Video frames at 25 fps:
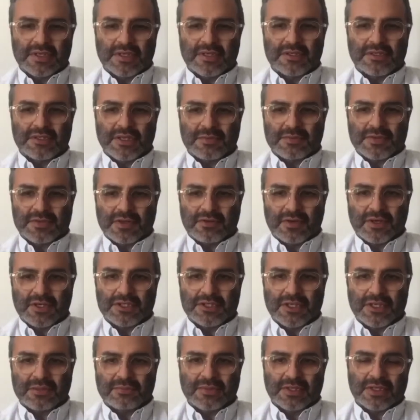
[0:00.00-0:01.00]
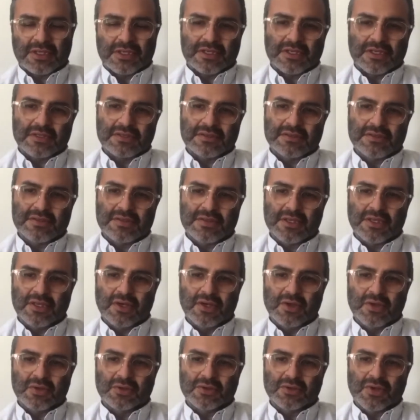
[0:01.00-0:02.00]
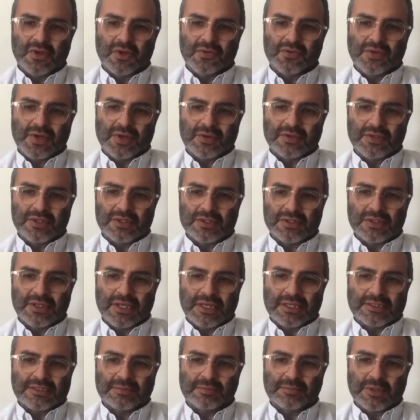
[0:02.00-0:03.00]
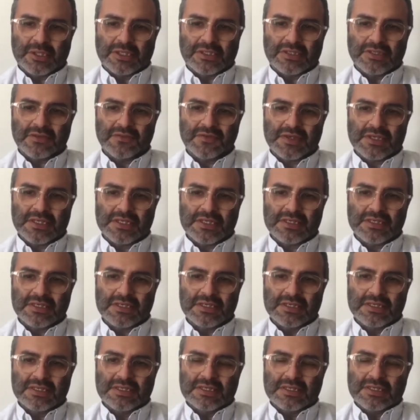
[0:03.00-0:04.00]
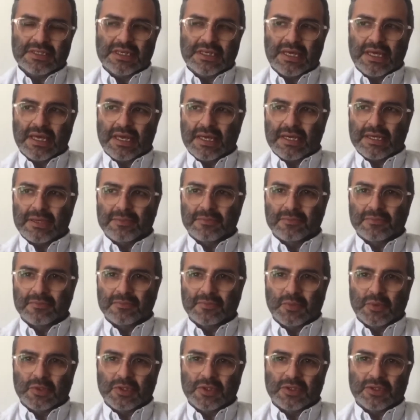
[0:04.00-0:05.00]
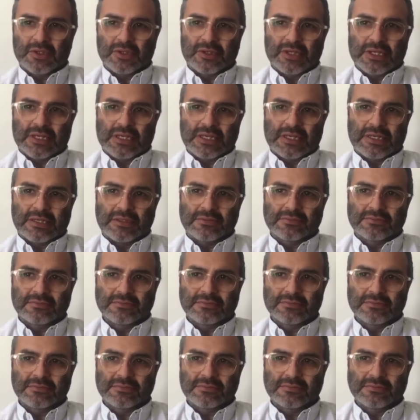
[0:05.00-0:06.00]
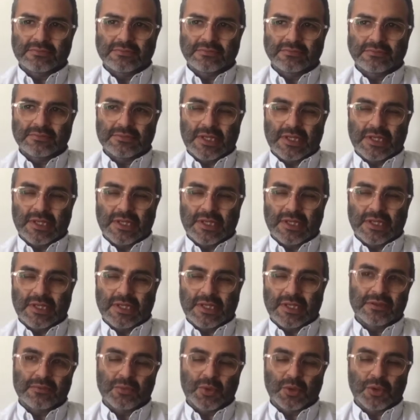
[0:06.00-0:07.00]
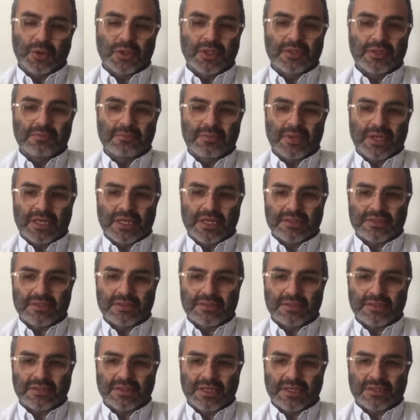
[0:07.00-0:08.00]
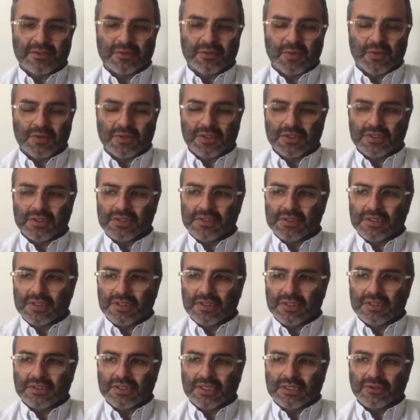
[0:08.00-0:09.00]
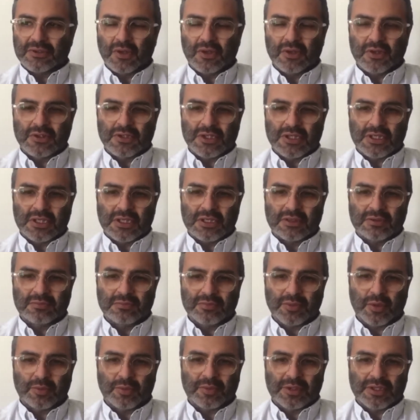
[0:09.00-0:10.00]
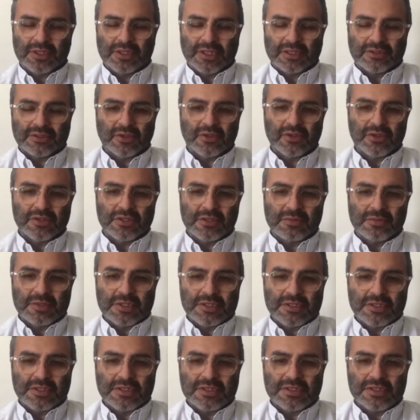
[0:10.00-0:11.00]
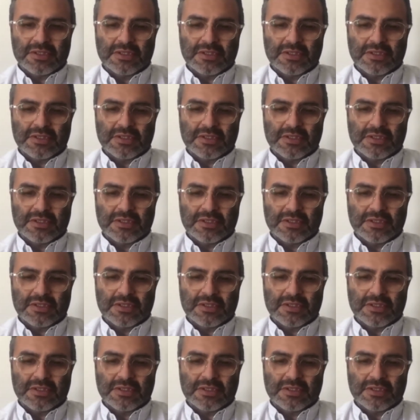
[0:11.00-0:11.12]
Savas. I'm the CEO and co-founder at Plentific. We are a now London and Berlin-based headquartered property technology business.